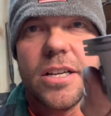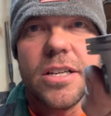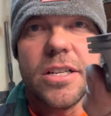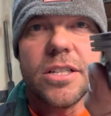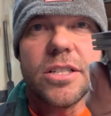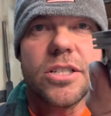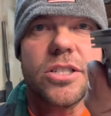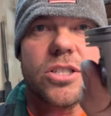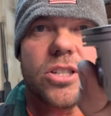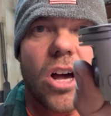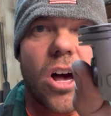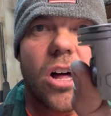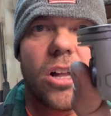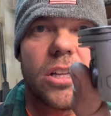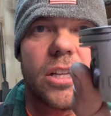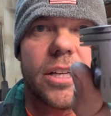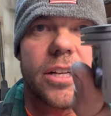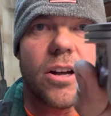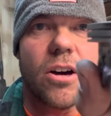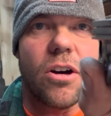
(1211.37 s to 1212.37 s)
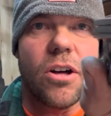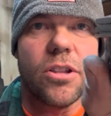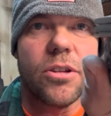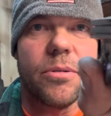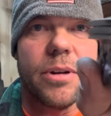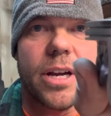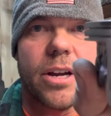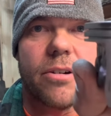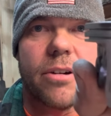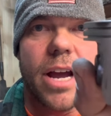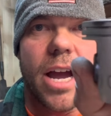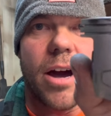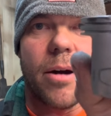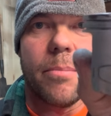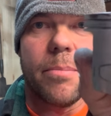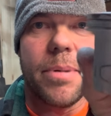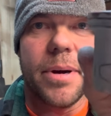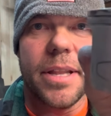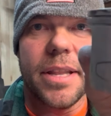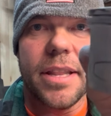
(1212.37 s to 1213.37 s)
solid all the way
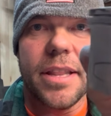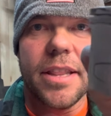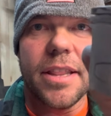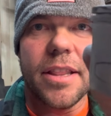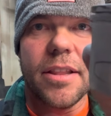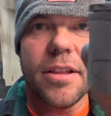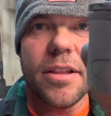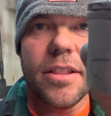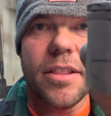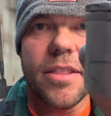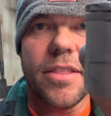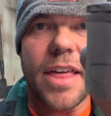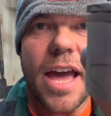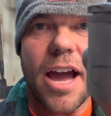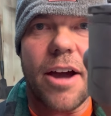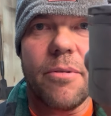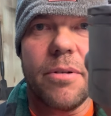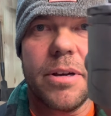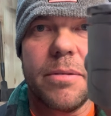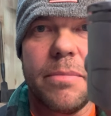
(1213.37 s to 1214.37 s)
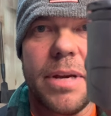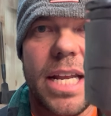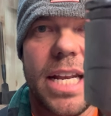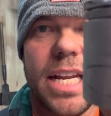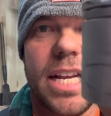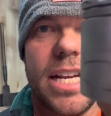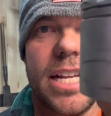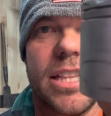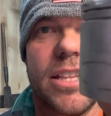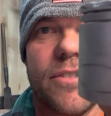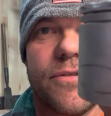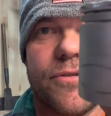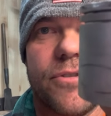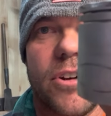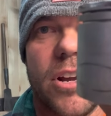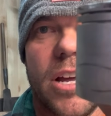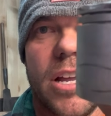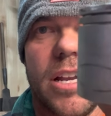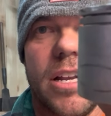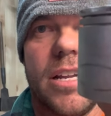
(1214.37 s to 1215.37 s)
around. But that one meeting in the
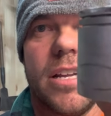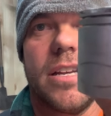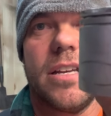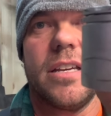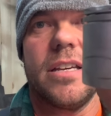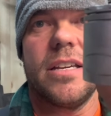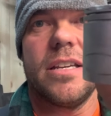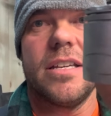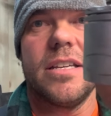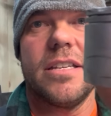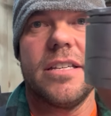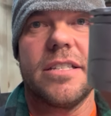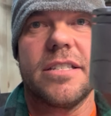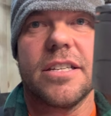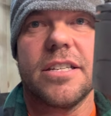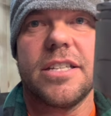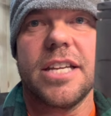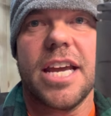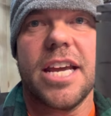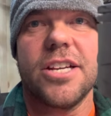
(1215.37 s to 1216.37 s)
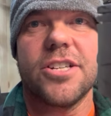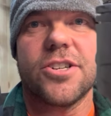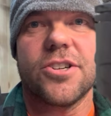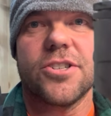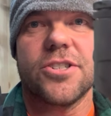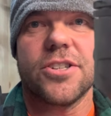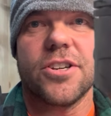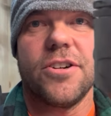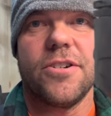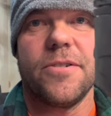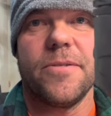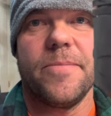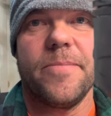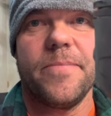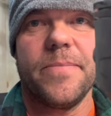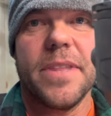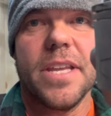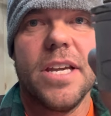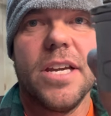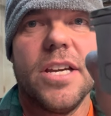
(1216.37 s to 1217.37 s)
front, is a danger zone.
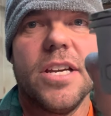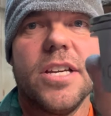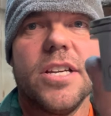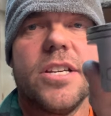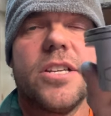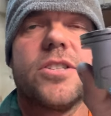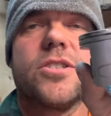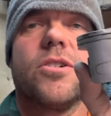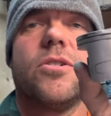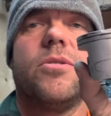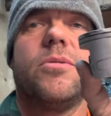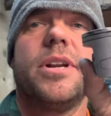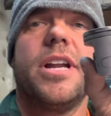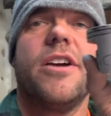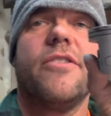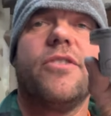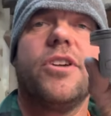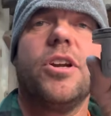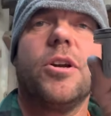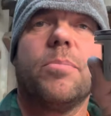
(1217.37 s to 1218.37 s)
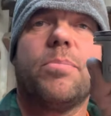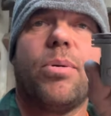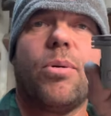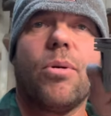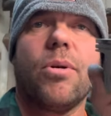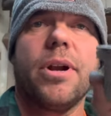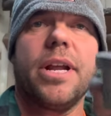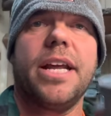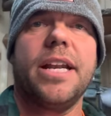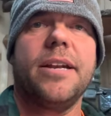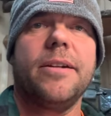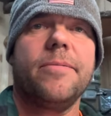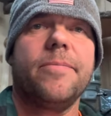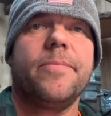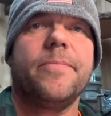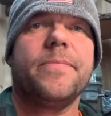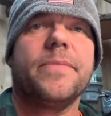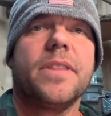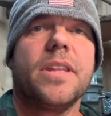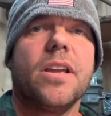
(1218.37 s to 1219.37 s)
So whenever you're porting,
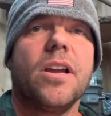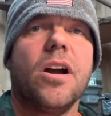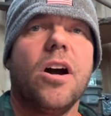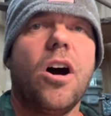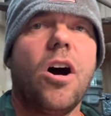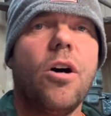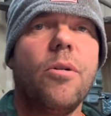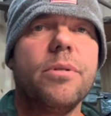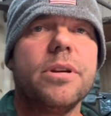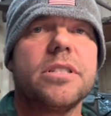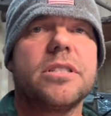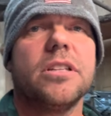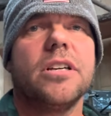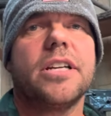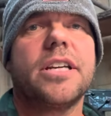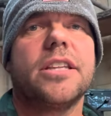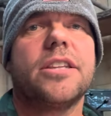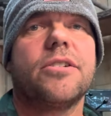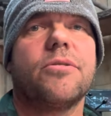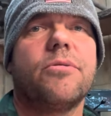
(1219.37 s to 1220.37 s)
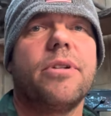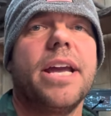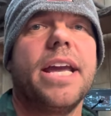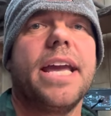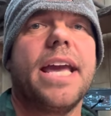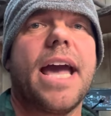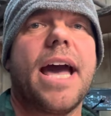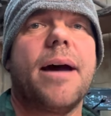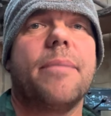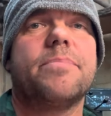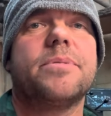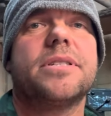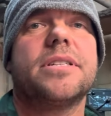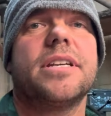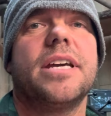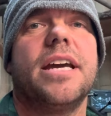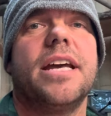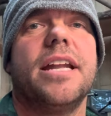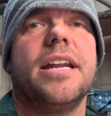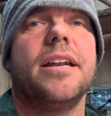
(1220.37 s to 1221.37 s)
always look at the ring
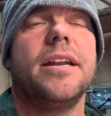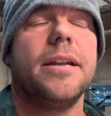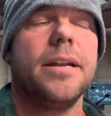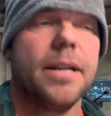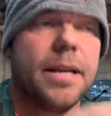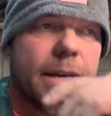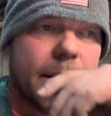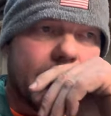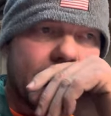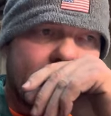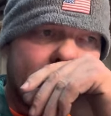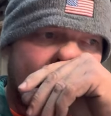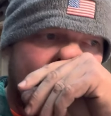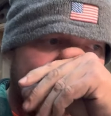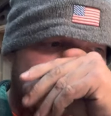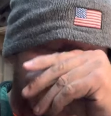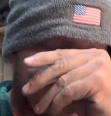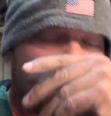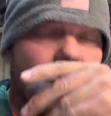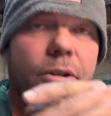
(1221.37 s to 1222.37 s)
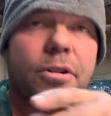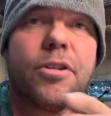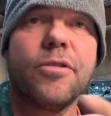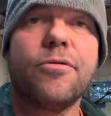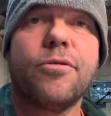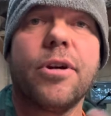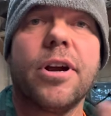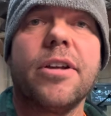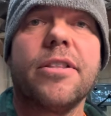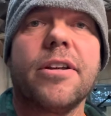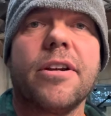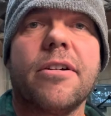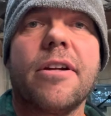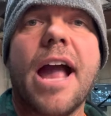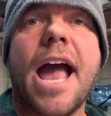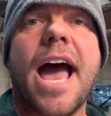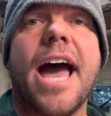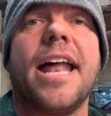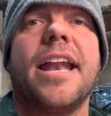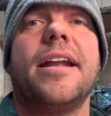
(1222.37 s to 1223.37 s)
gaps and make note of where they're
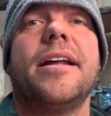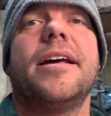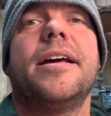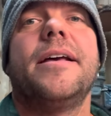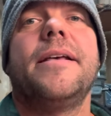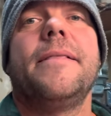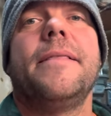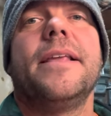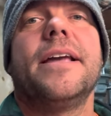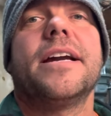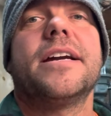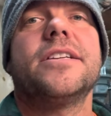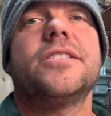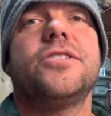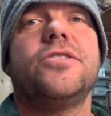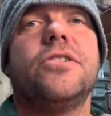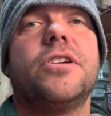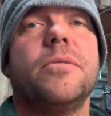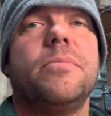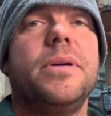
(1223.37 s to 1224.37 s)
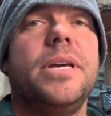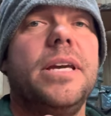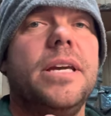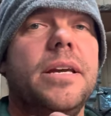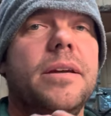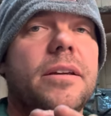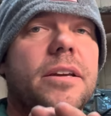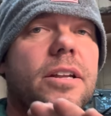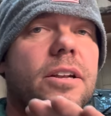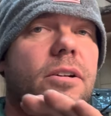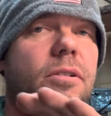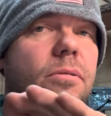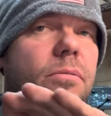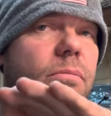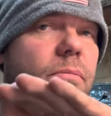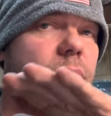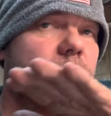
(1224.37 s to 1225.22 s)
at because you could be, you know,